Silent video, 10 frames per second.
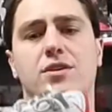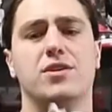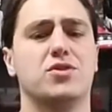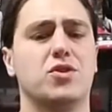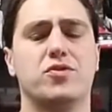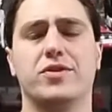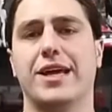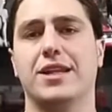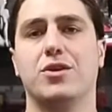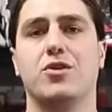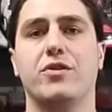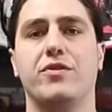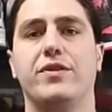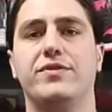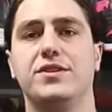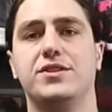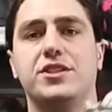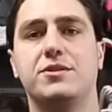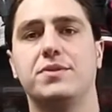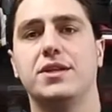They sold for like a little over 50
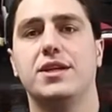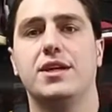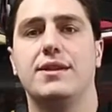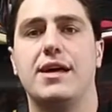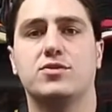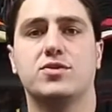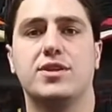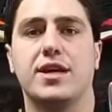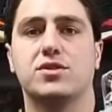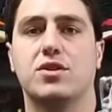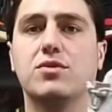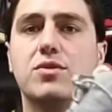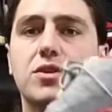shipped, and that's what's next on